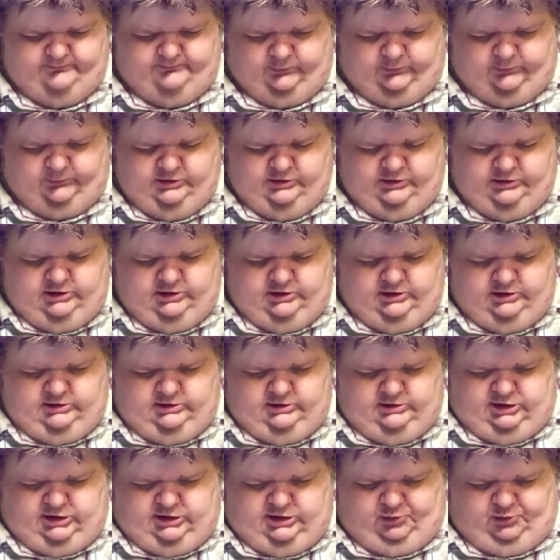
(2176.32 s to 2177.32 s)
that properly
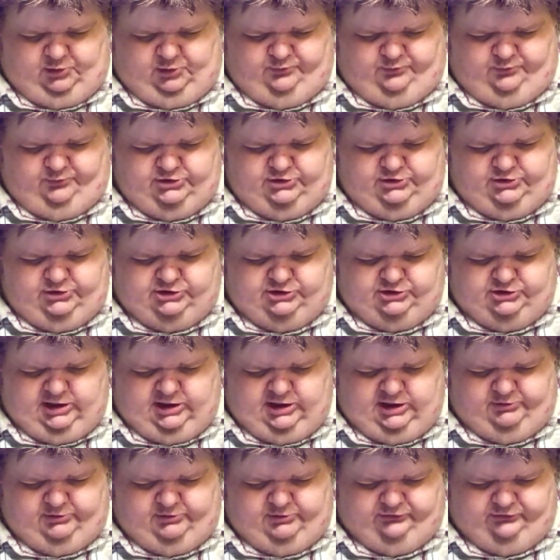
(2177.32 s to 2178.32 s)
should have been
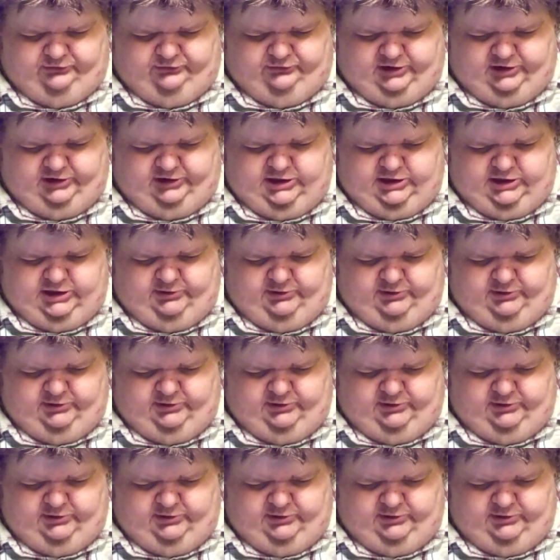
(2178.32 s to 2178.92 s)
decided by the